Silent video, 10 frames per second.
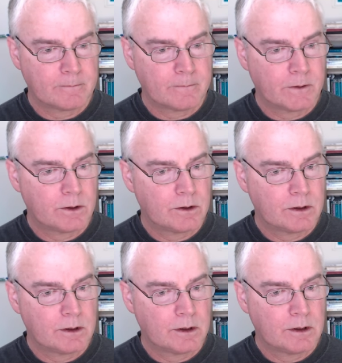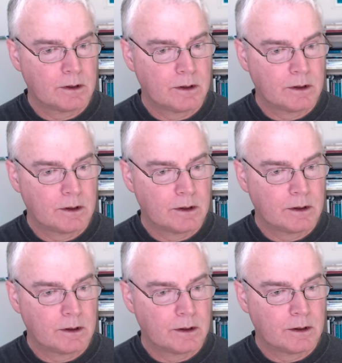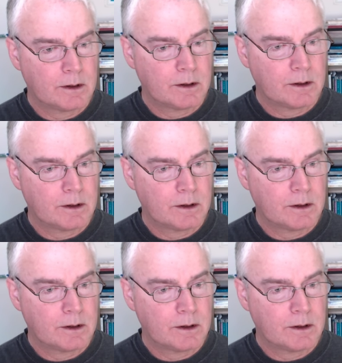No one is speaking in this clip.